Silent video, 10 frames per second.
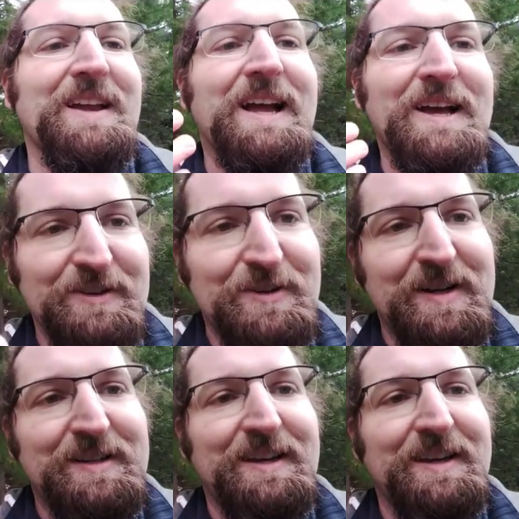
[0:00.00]
Have a
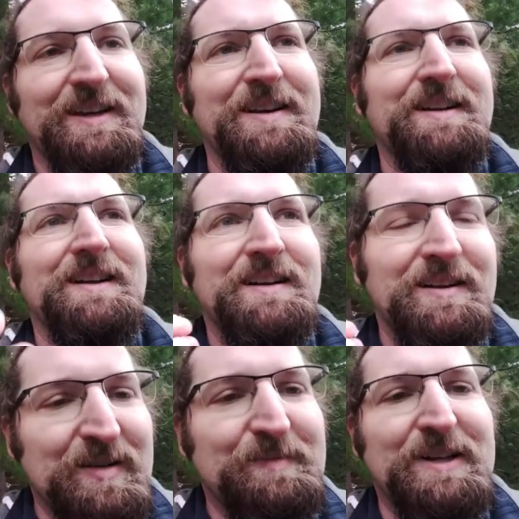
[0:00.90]
great day.
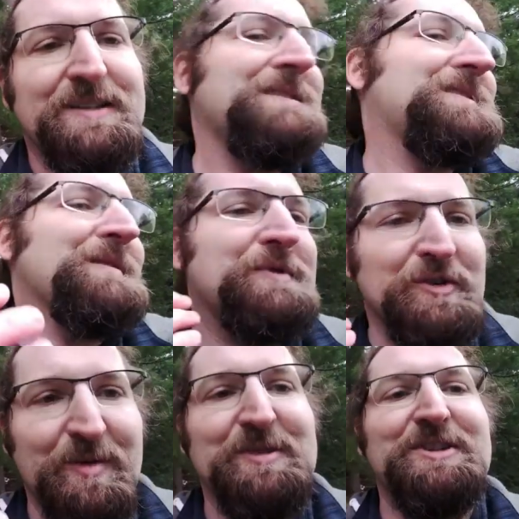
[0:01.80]
God bless. Sabko
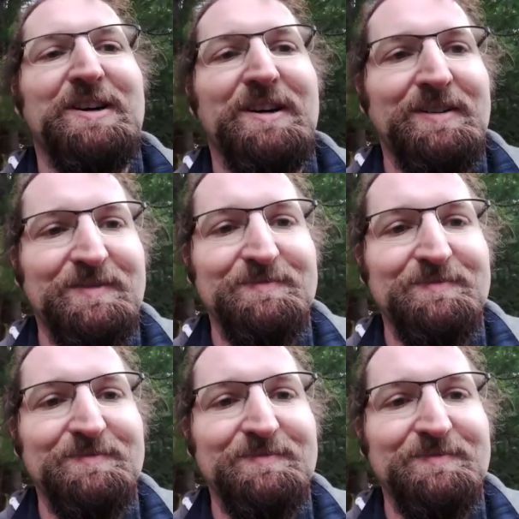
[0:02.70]
namaskar.